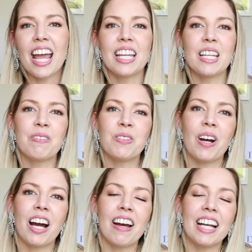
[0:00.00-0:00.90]
and if you
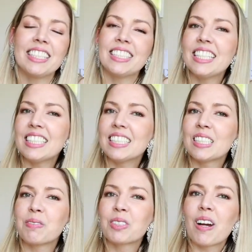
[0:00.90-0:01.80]
are a seasoned
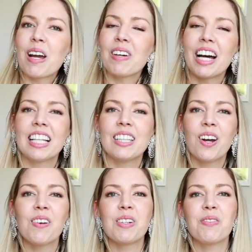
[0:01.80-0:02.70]
subscriber,
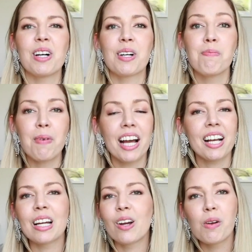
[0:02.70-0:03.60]
hello and welcome back.
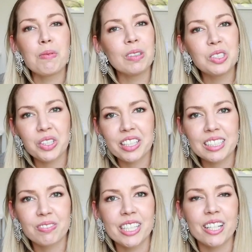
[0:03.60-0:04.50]
I hope you enjoyed
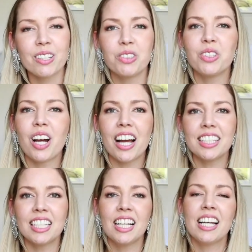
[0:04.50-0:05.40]
this video. You
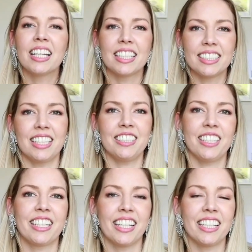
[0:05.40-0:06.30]
guys get such a
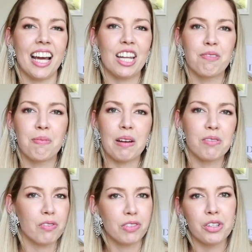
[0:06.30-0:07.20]
kick out of my
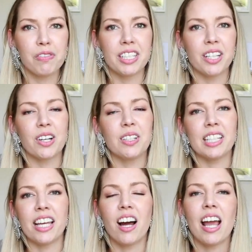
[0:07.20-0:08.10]
review videos
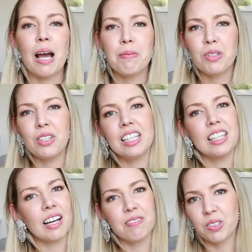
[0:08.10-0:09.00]
and I absolutely
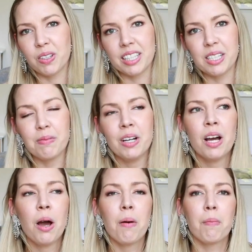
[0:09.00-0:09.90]
love doing them.
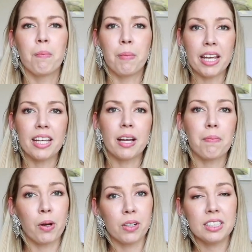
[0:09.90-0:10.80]
Me
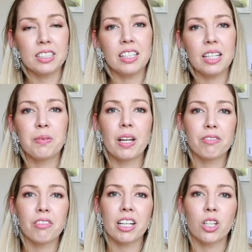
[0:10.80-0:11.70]
personally,
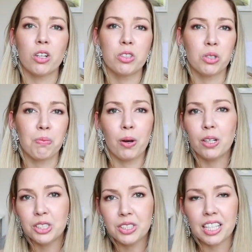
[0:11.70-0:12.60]
whenever I go to
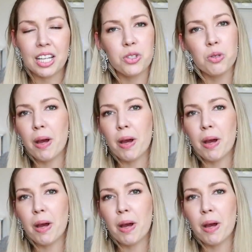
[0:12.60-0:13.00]
purchase a new